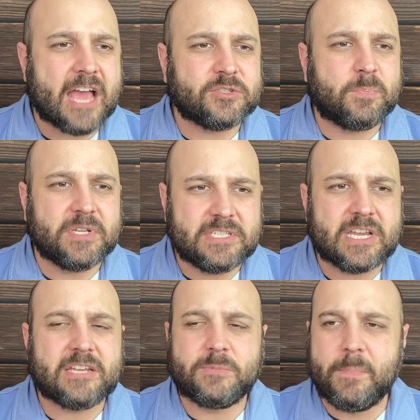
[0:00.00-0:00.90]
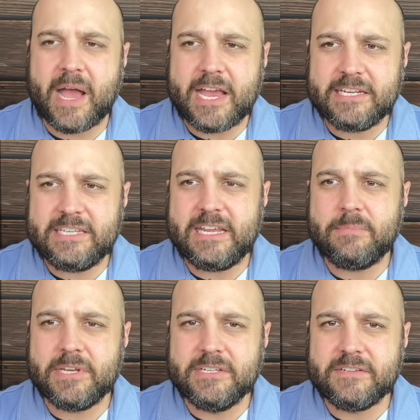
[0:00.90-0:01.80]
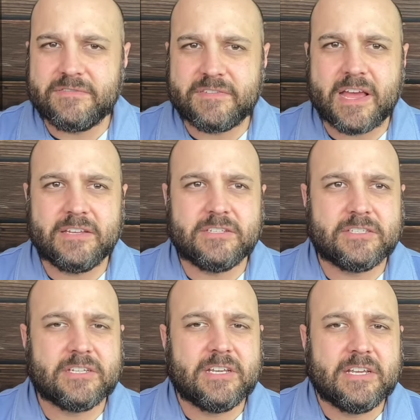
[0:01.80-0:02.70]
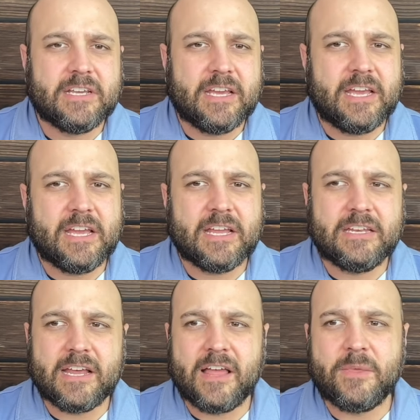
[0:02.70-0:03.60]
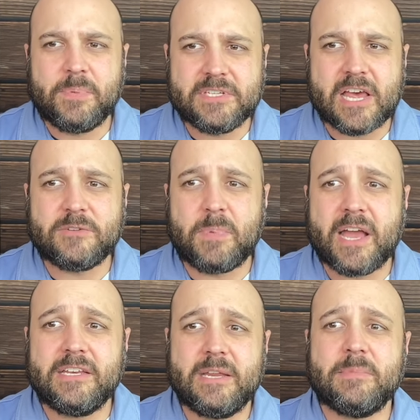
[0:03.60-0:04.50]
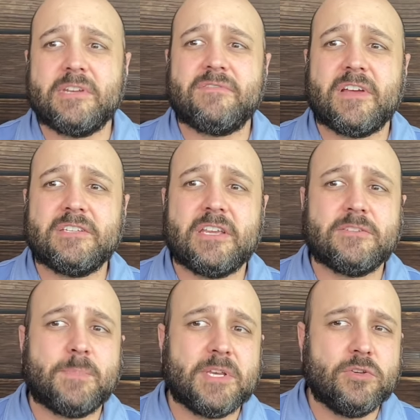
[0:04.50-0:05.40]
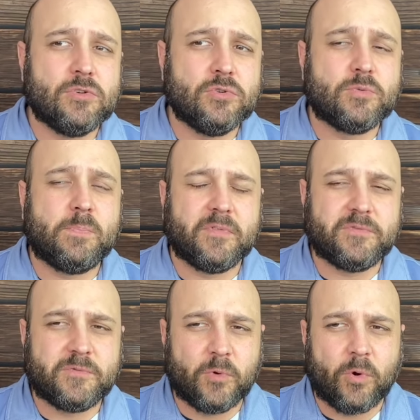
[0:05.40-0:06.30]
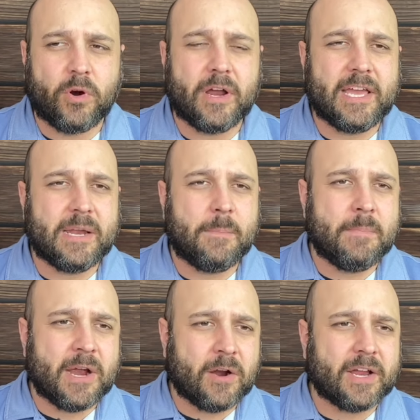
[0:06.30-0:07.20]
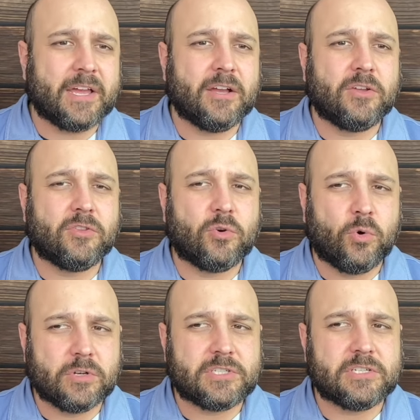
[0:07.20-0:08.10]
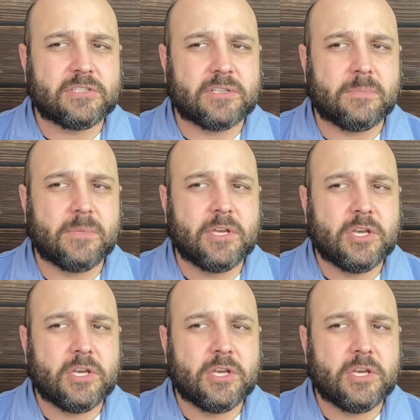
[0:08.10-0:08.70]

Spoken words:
/ possessed by a demon defense. And the possessed by a demon defense has been used before in American court system